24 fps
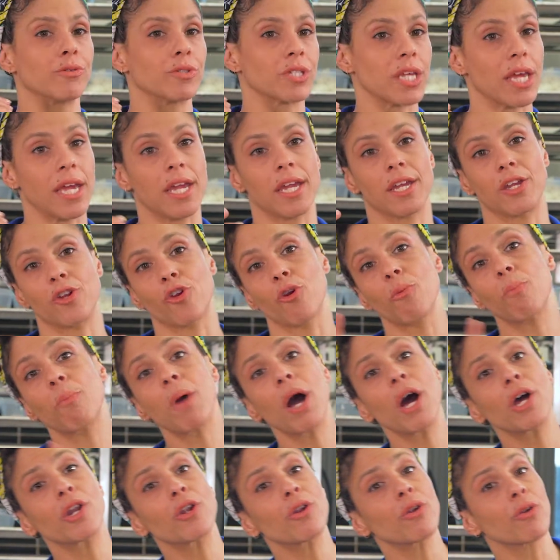take your
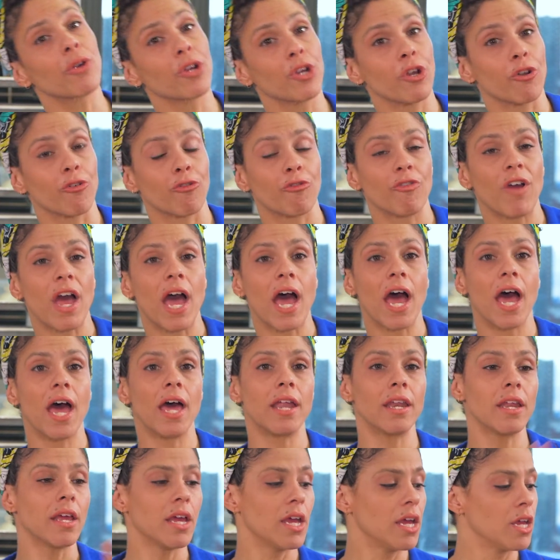butter or your
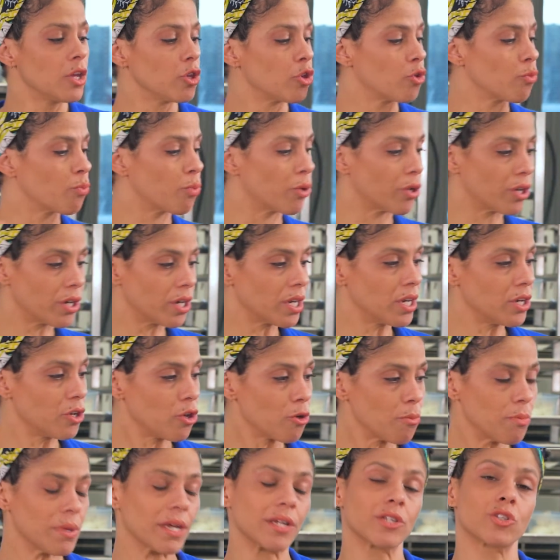fat, you put it in
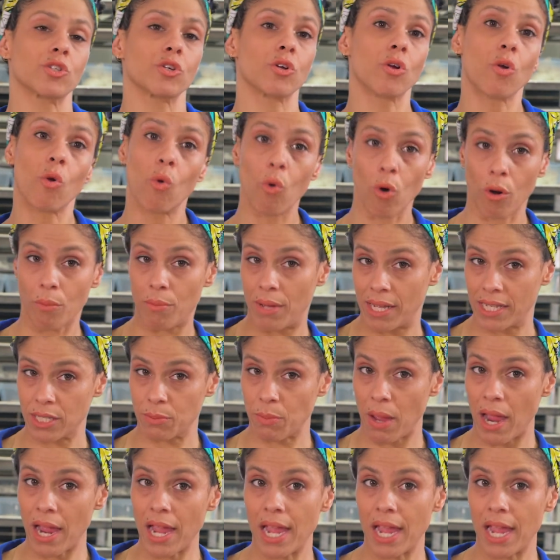your mixer or mix by